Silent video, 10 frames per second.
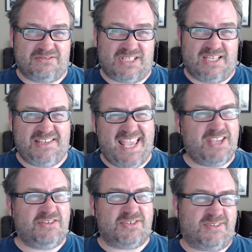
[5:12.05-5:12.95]
It's like, yeah,
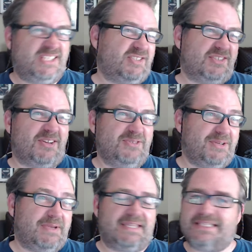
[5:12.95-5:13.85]
you can do this, just go
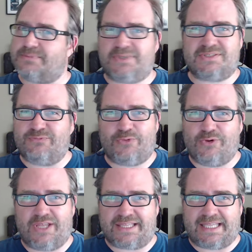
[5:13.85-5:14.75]
do it. This one doesn't
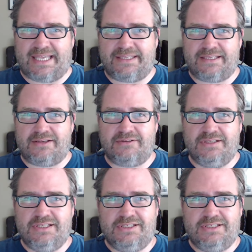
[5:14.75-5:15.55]
feel like that, you know.